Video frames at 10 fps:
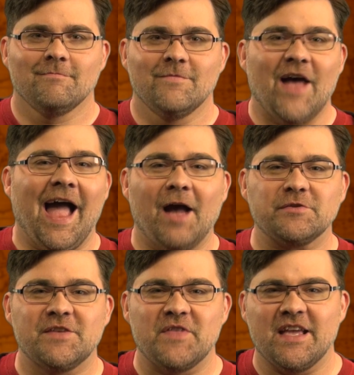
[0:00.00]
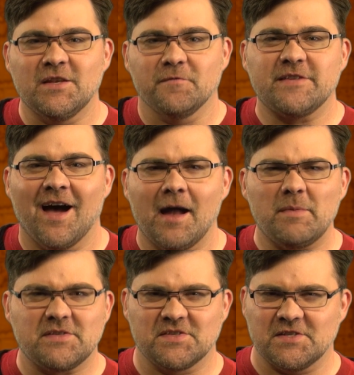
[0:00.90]
The House at the End of Time
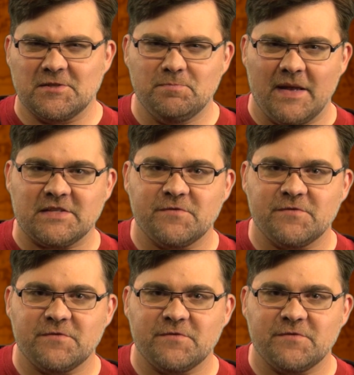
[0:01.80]
is a suspense